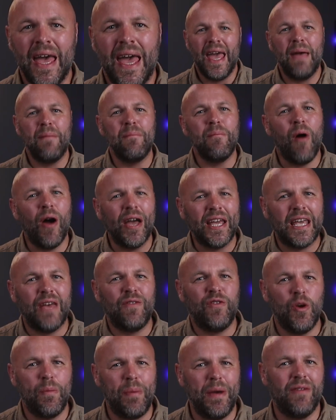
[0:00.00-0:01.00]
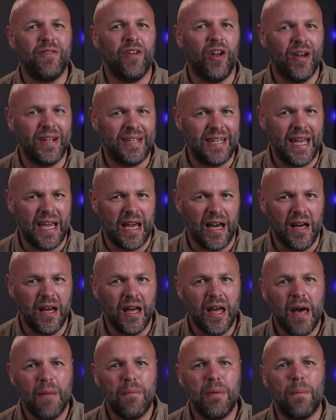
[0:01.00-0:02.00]
It might give you a bit of an idea,
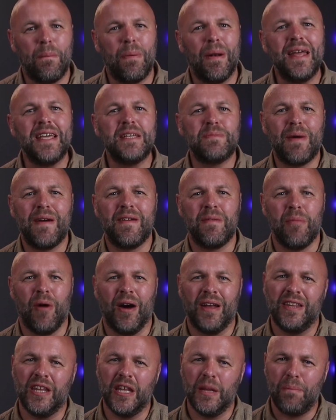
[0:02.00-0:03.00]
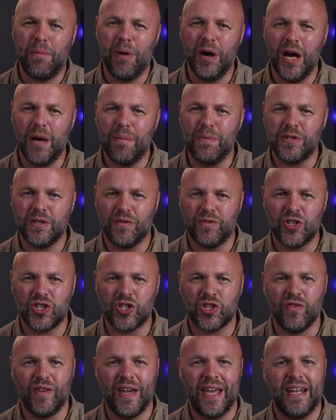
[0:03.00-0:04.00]
but please bear in mind that the purpose of the
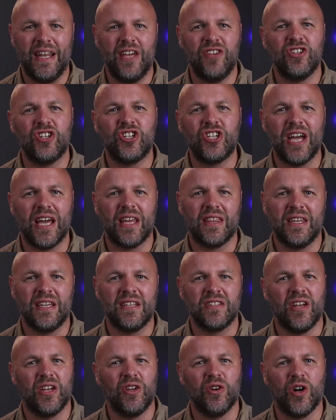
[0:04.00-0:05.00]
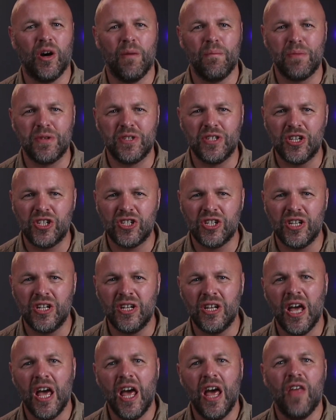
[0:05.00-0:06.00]
screen is to check things like your
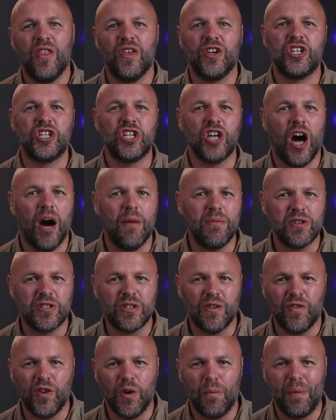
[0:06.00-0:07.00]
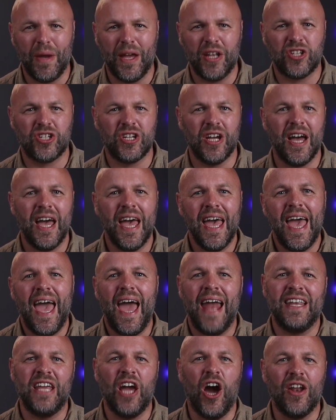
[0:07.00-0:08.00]
composition, the sharpness of your picture,
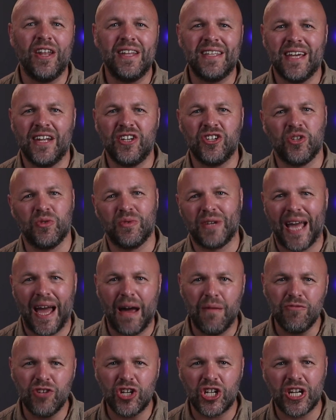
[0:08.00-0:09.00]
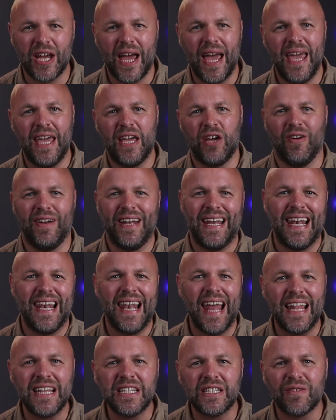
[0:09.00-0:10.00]
any unintentional camera shake or any
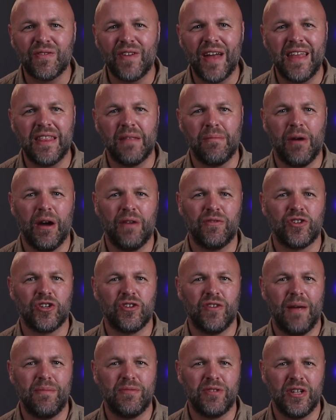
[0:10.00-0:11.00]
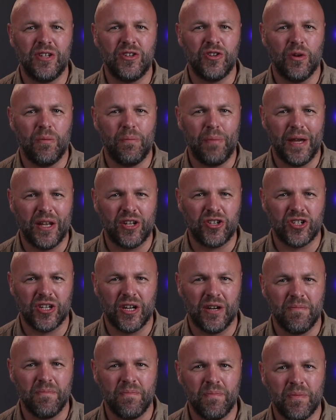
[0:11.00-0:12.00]
lens flare that might have crept into your picture.